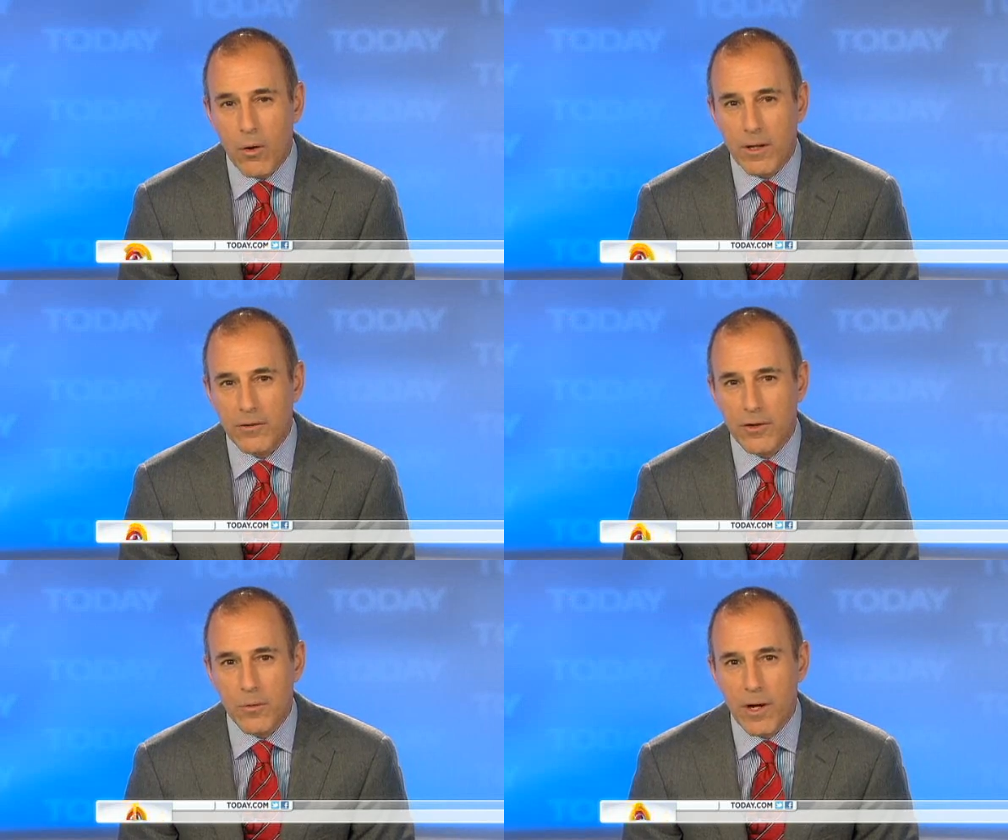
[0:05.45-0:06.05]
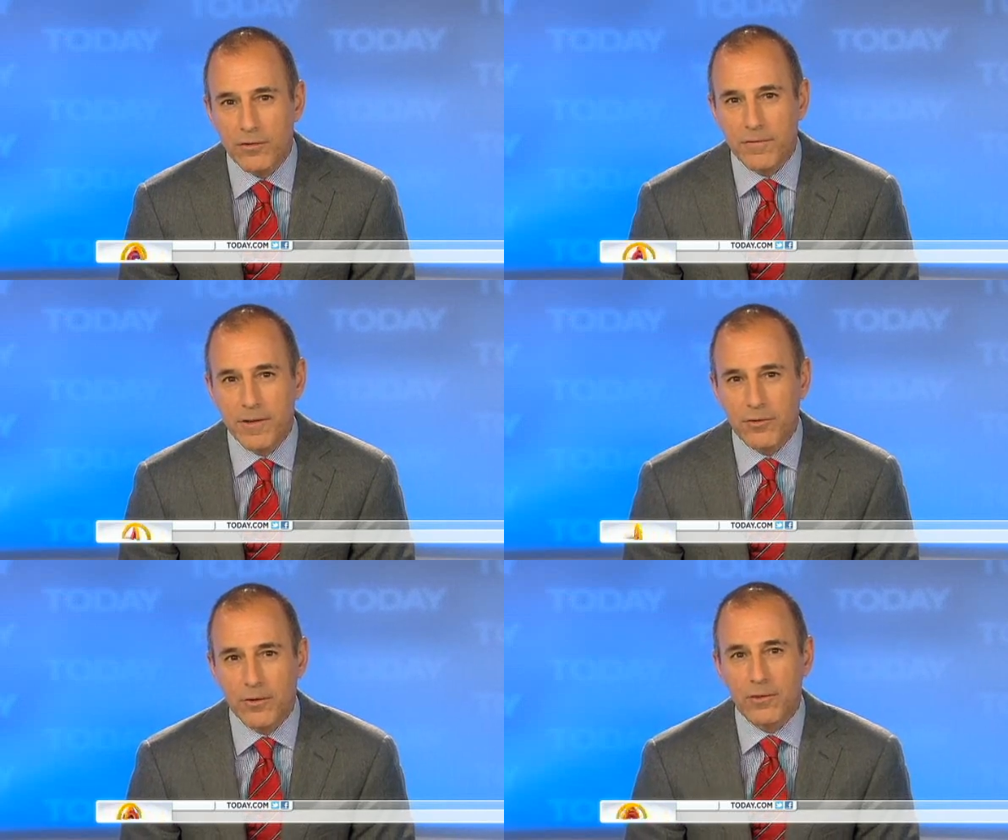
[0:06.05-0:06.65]
According to U.S.
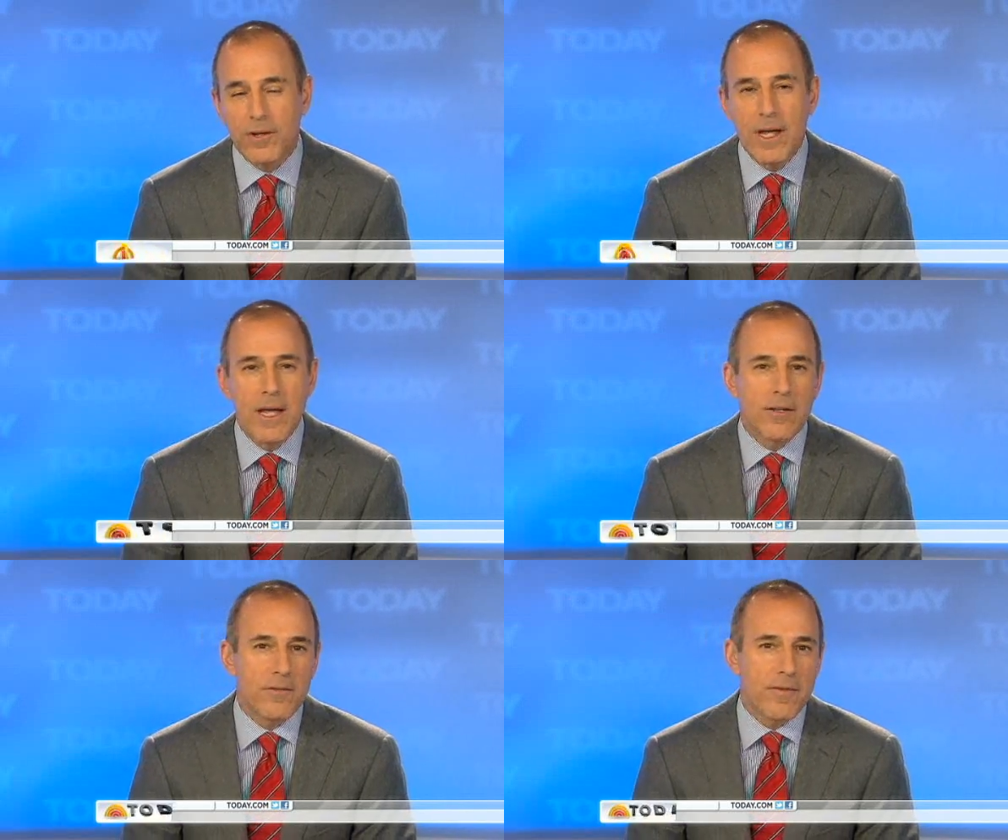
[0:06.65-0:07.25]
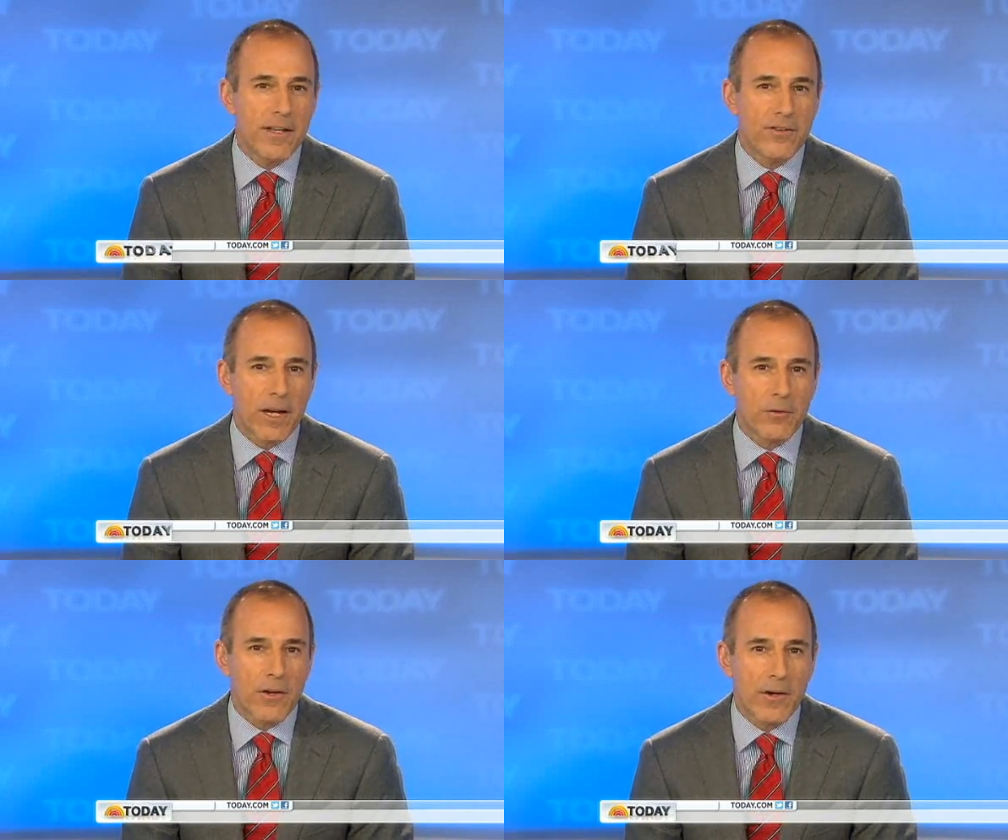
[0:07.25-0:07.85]
officials,
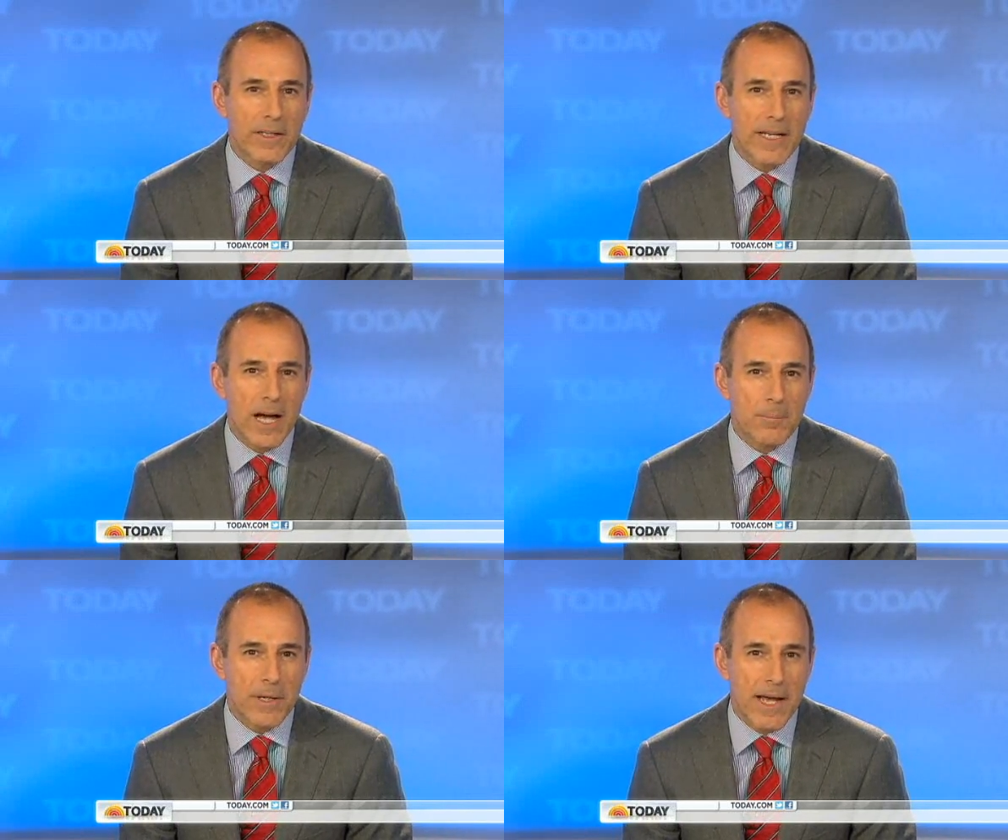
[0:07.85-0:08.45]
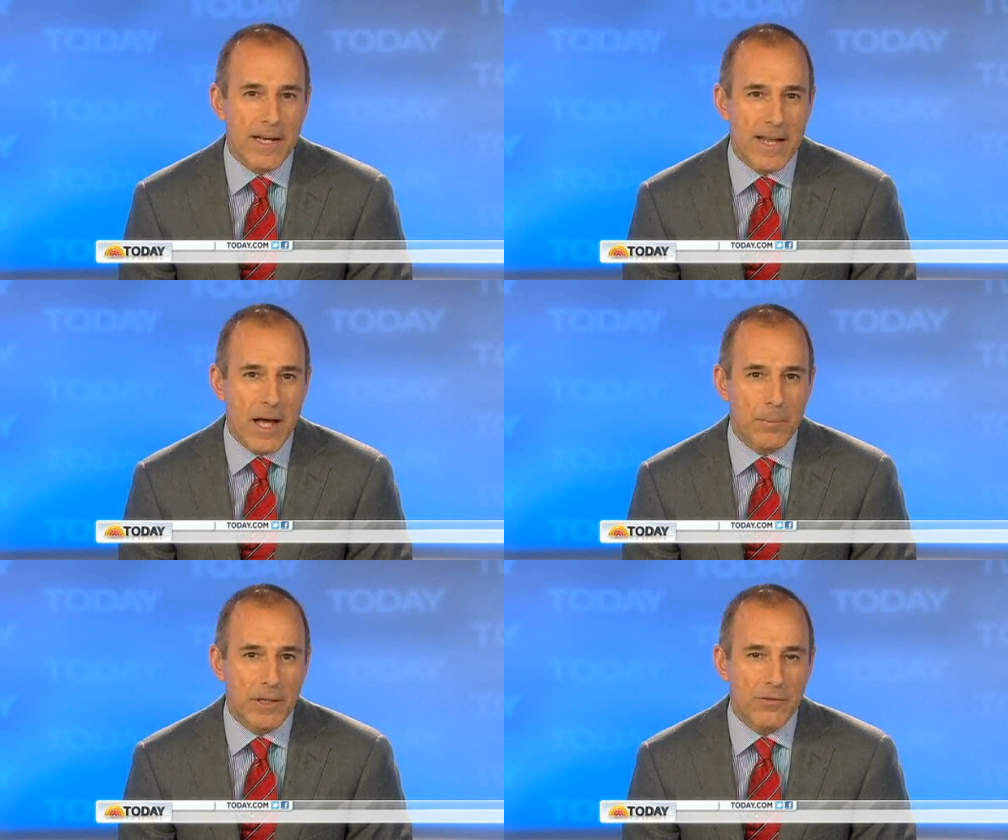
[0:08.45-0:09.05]
Defense Secretary Leon Panetta
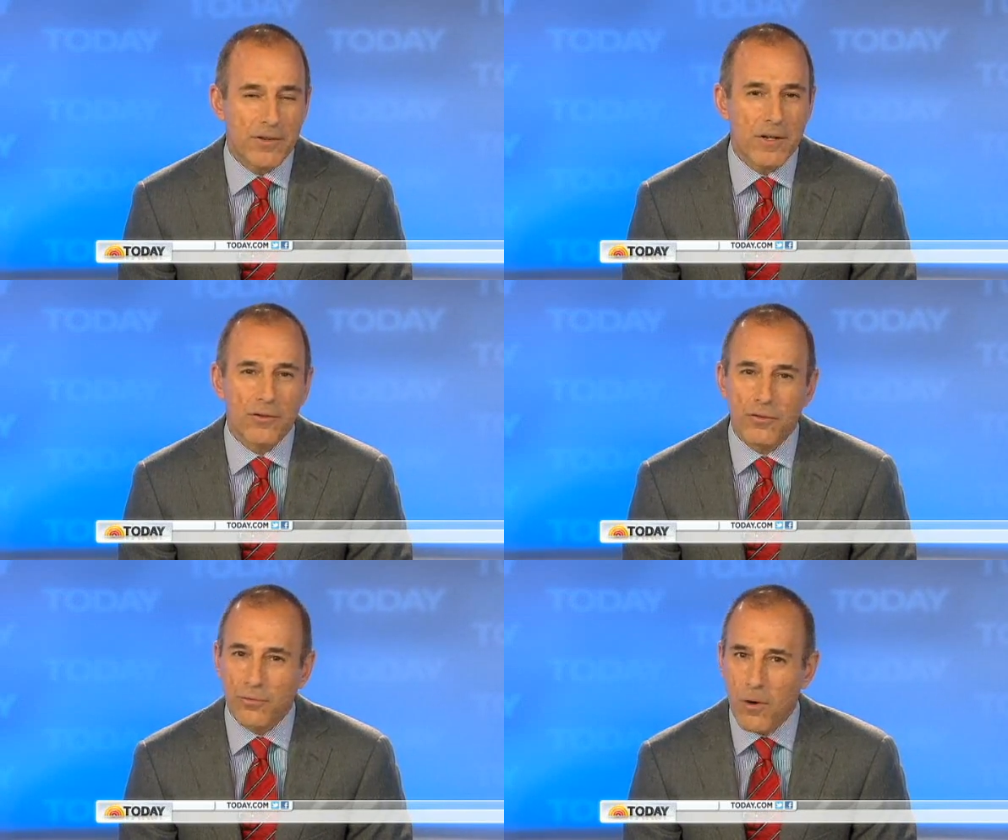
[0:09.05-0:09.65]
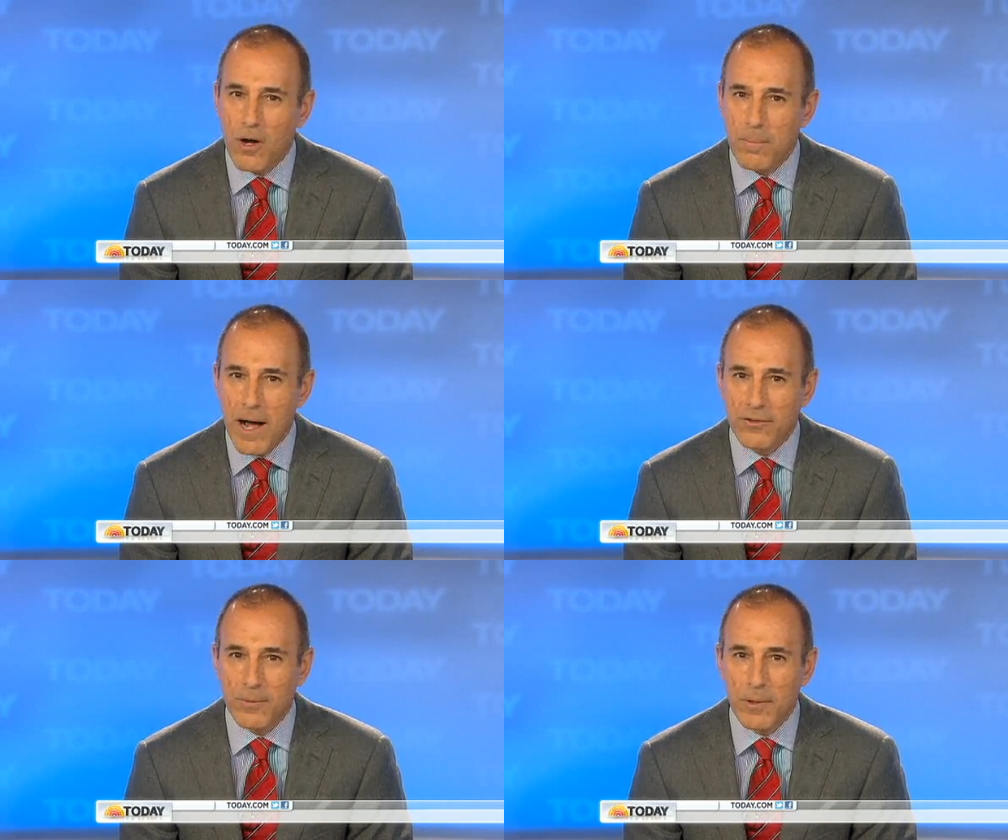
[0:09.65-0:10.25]
now believes there's a
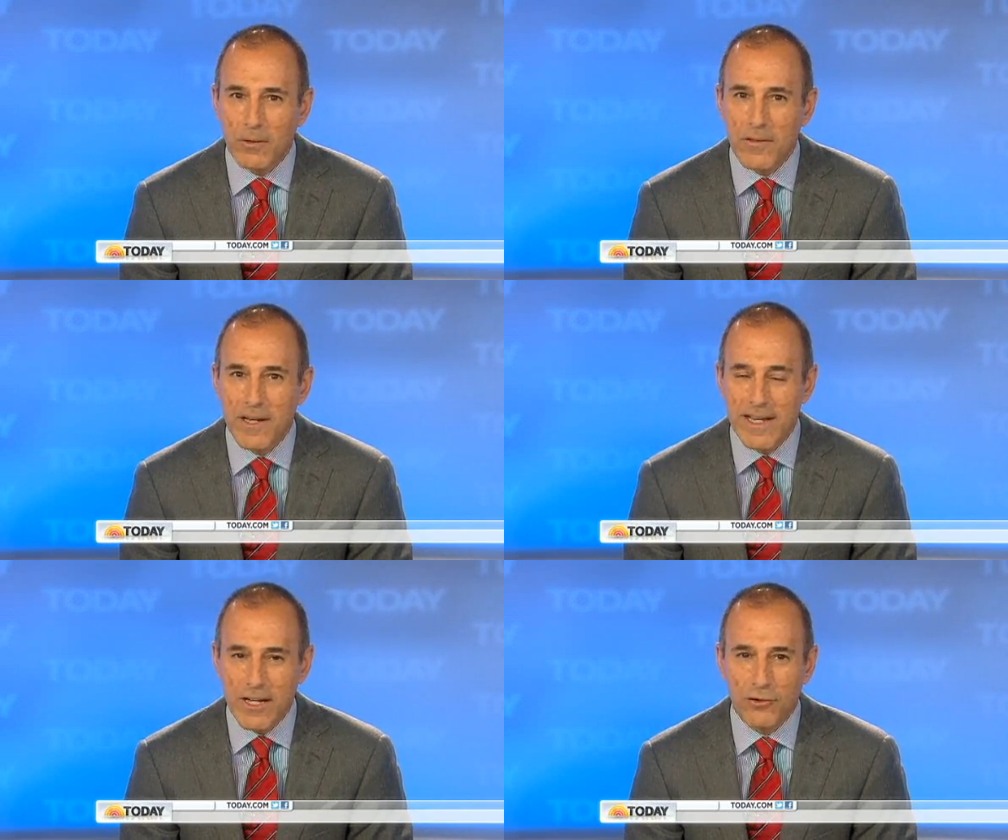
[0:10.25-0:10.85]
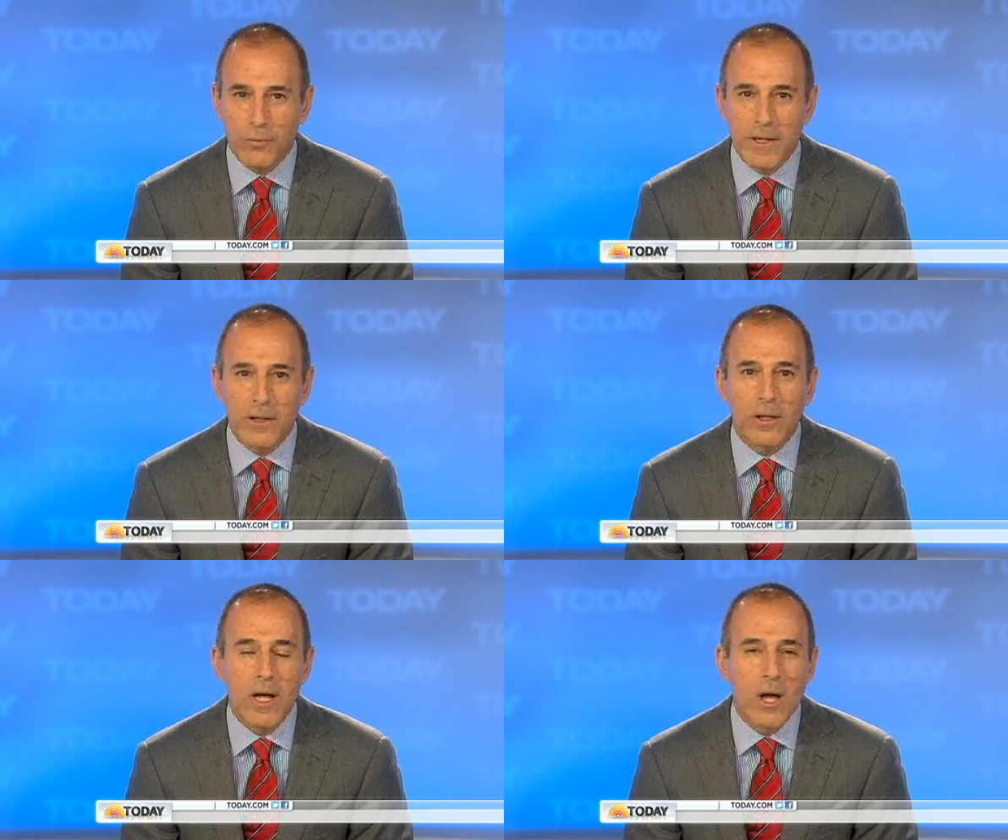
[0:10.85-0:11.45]
strong possibility that Israel